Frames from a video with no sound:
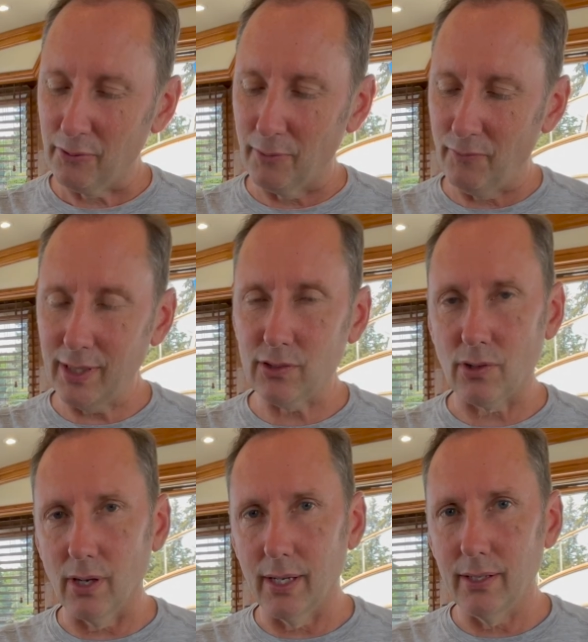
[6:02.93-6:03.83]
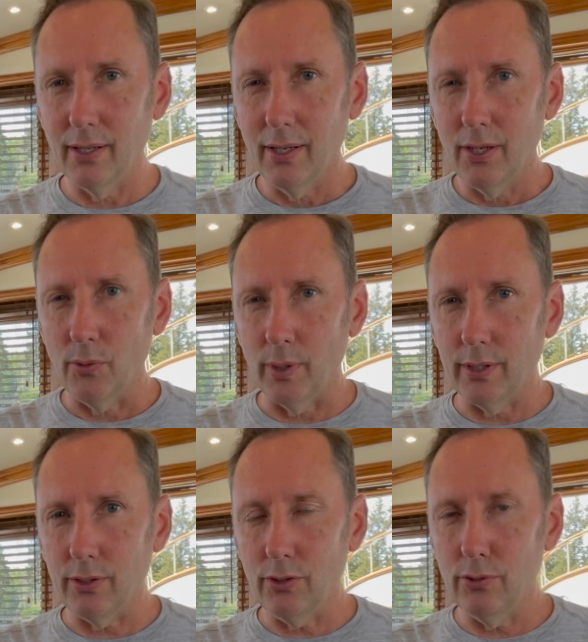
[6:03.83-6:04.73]
from Victron
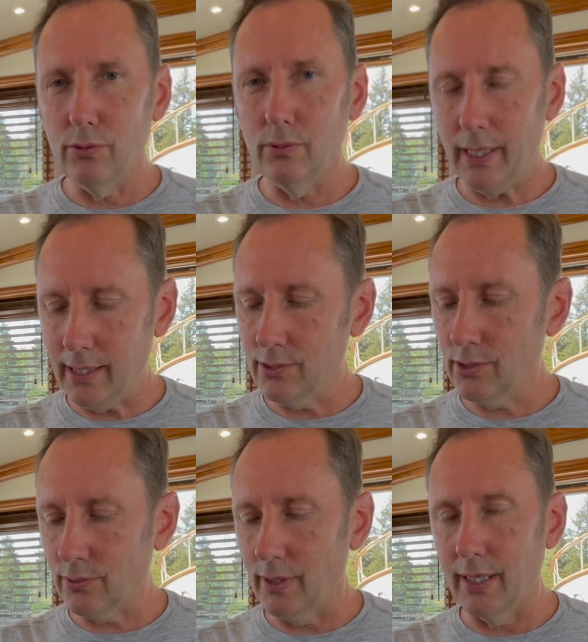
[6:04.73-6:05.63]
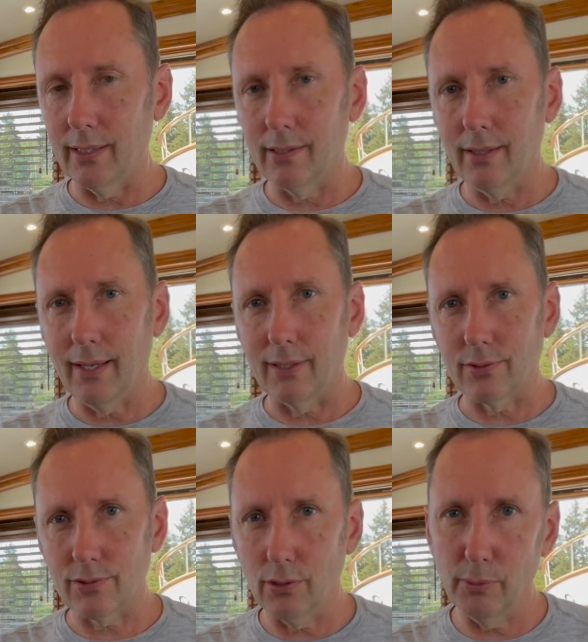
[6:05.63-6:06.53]
when you integrate a
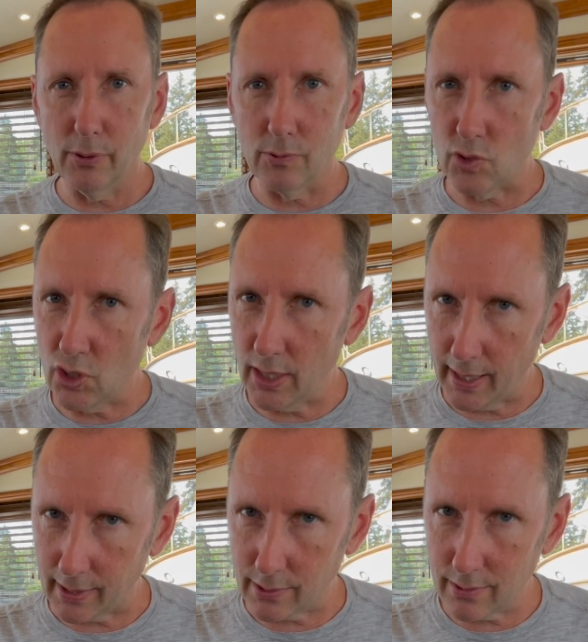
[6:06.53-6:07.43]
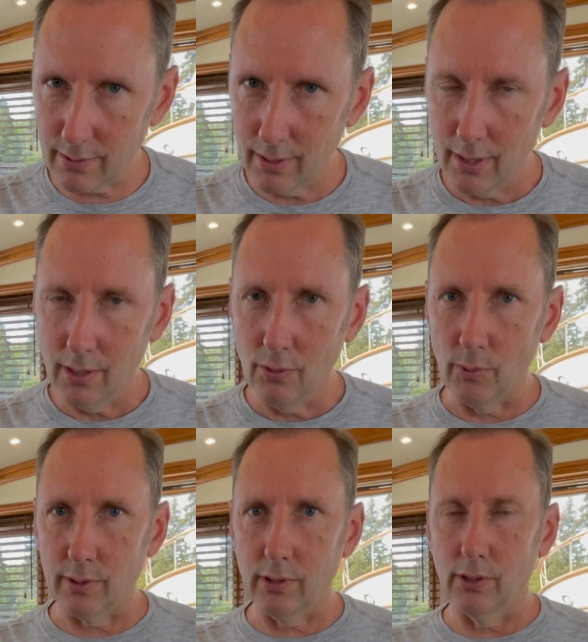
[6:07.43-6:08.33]
Cerbo GX
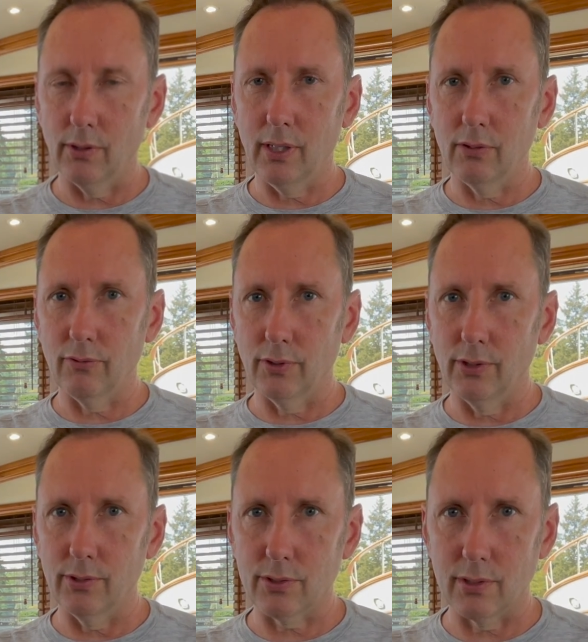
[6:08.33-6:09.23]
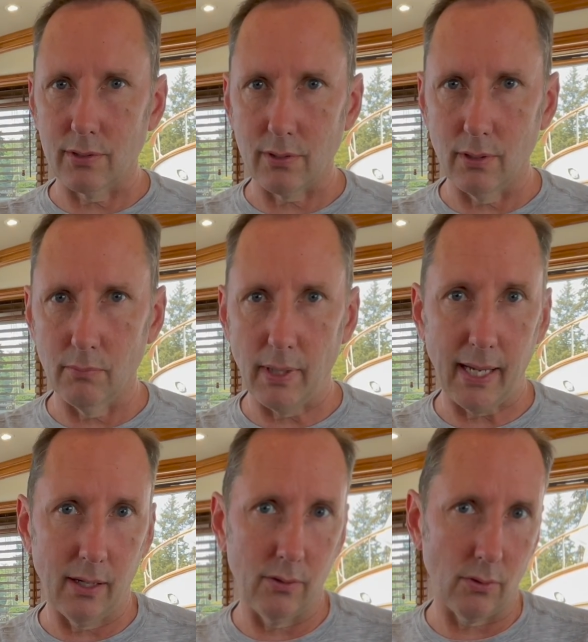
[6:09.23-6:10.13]
with your inverter system
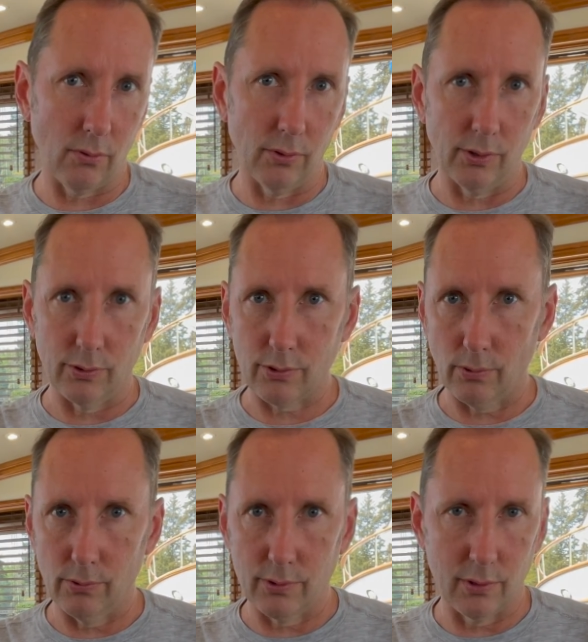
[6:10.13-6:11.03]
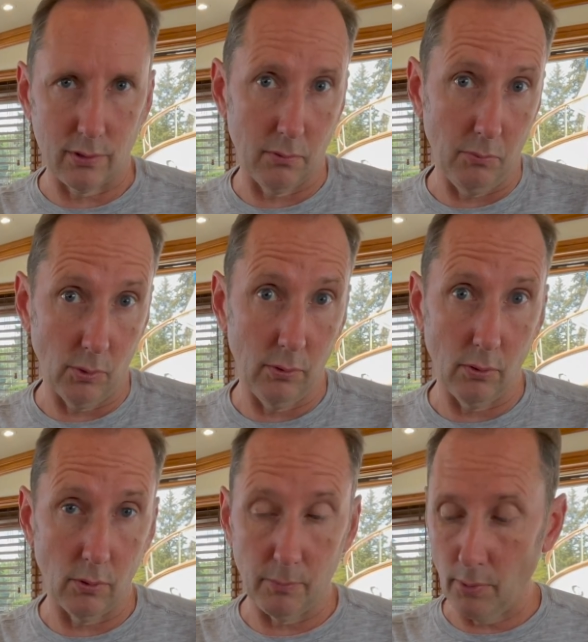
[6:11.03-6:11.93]
and or your solar system
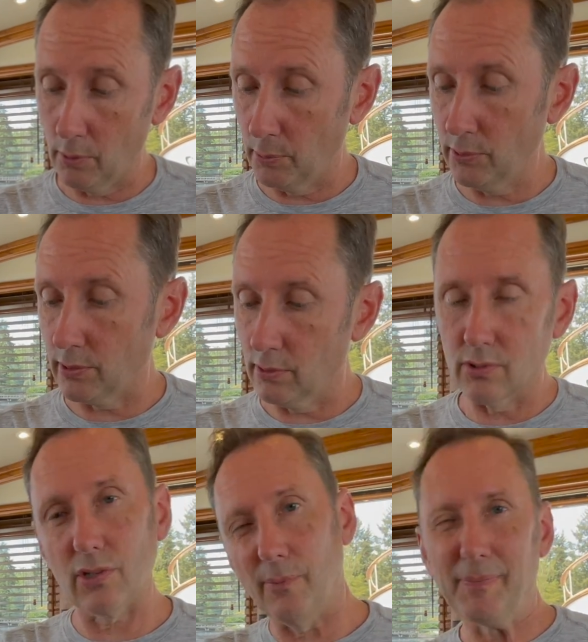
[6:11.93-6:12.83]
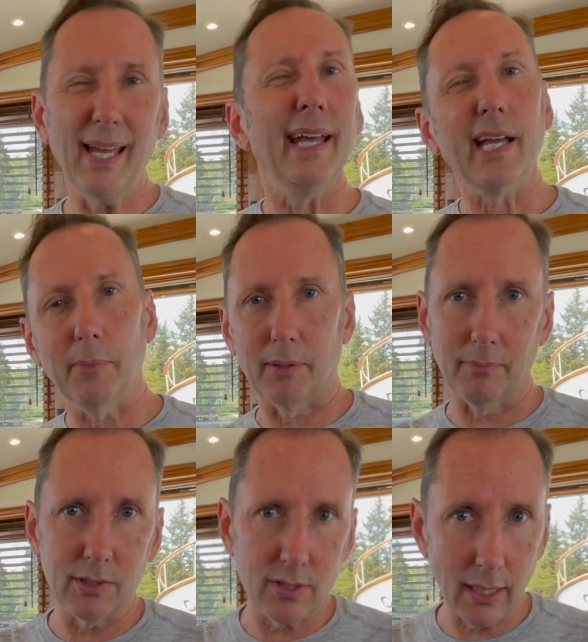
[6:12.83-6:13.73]
or, or, or, both of those. So come on,
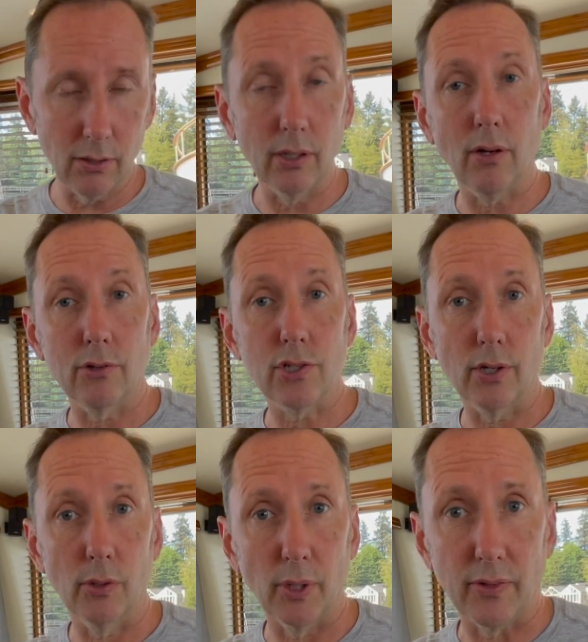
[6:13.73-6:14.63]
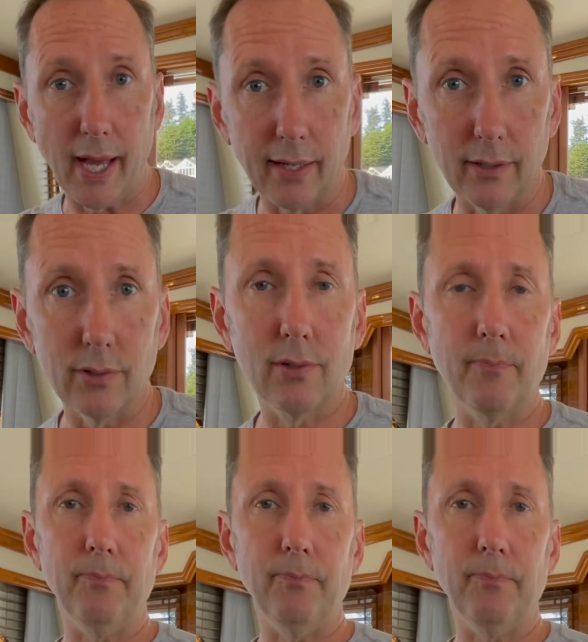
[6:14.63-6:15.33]
let's take a look. I'll show you where that is.